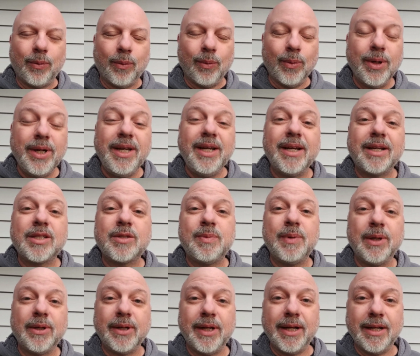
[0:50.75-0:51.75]

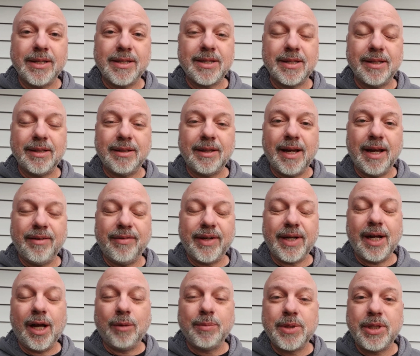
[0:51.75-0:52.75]
Re-experience it. And if
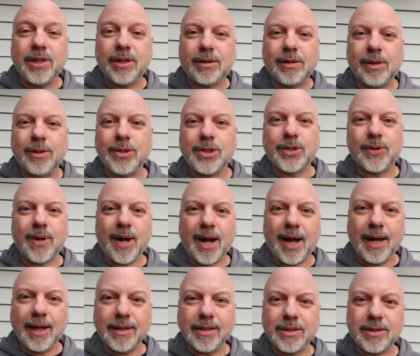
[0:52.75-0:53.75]
it helps you to close your
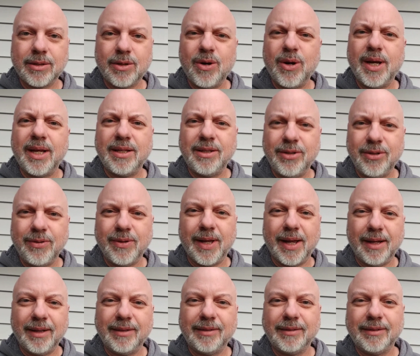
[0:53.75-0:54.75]
eyes, go ahead and do
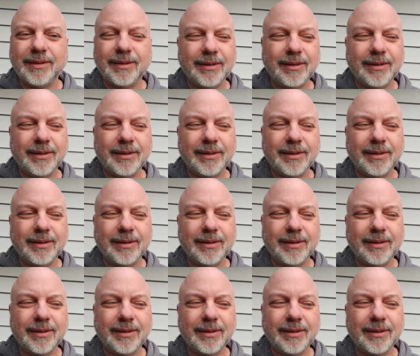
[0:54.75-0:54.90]
that.